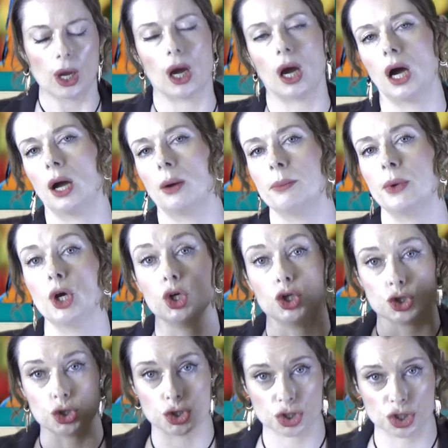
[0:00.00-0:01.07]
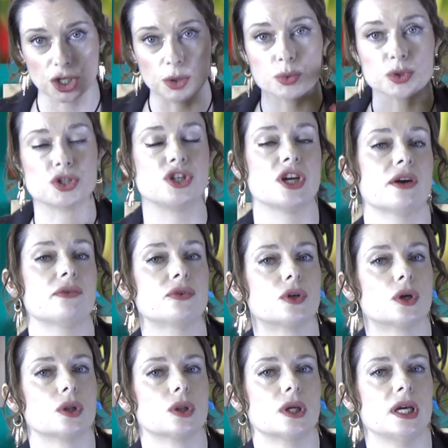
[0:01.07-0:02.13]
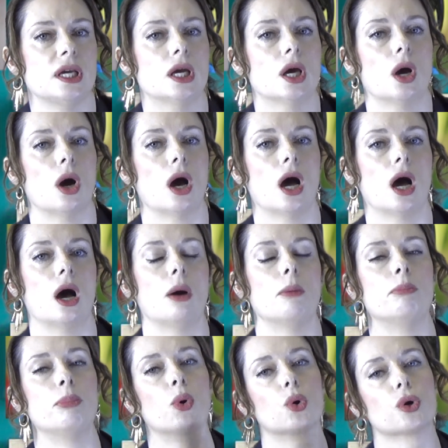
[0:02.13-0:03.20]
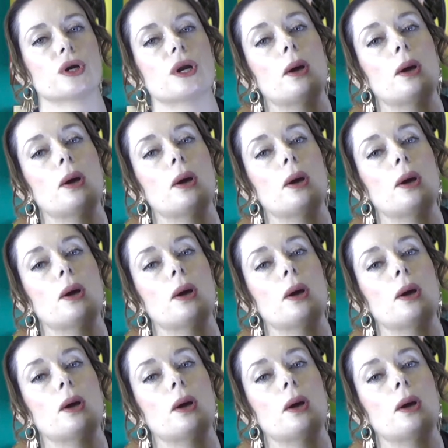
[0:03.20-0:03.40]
Um, she was definitely uh, born